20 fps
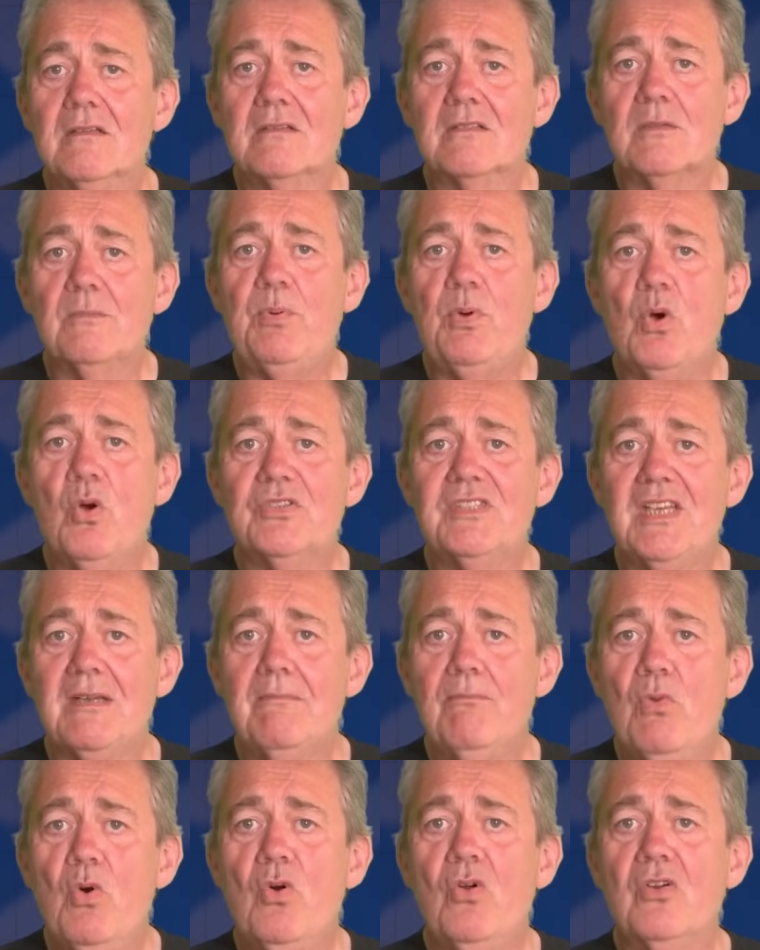
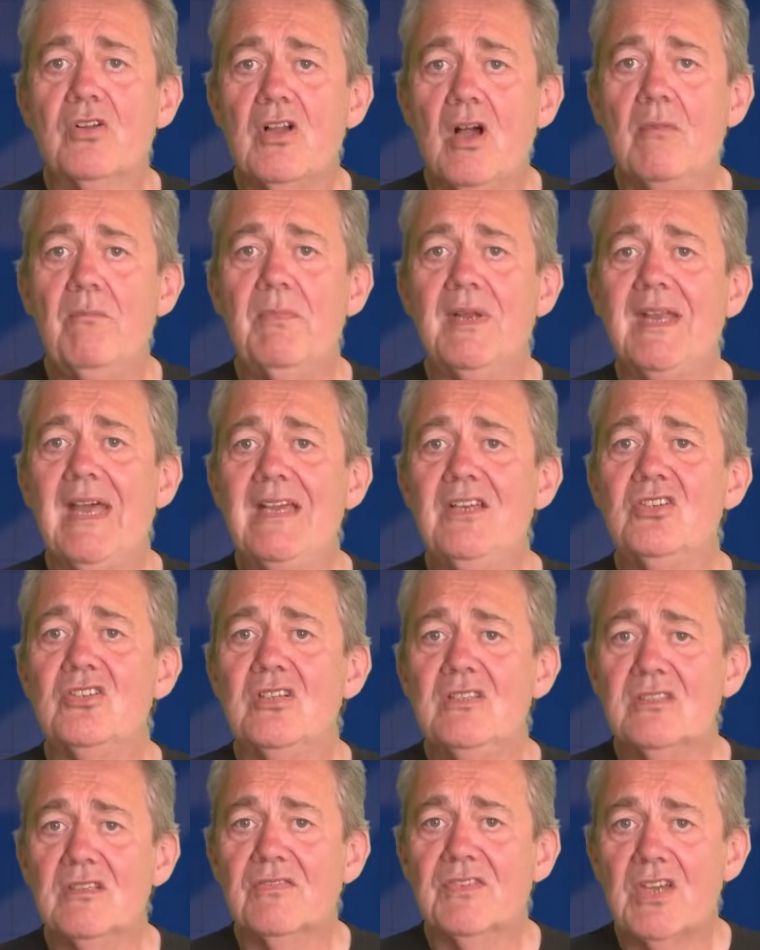supporting more
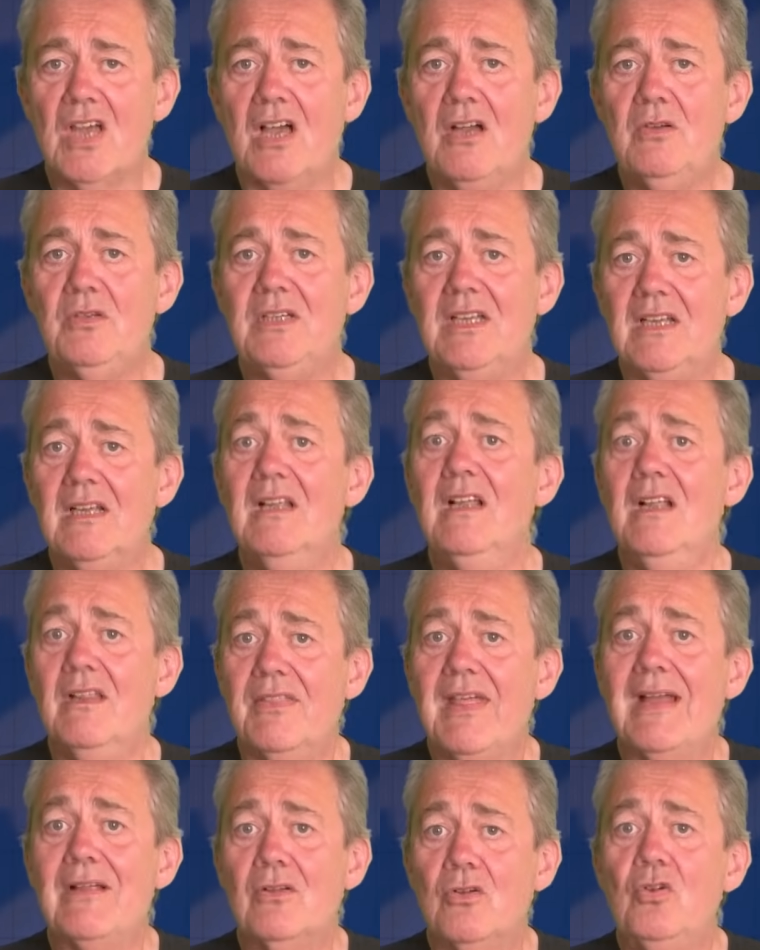combinations of coding
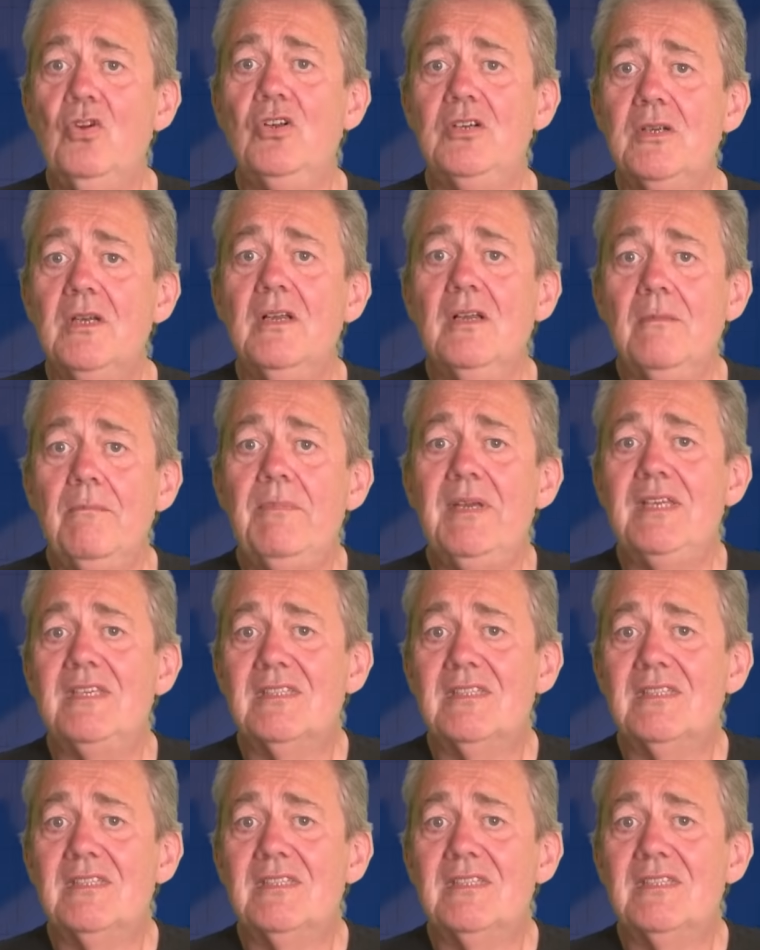than could be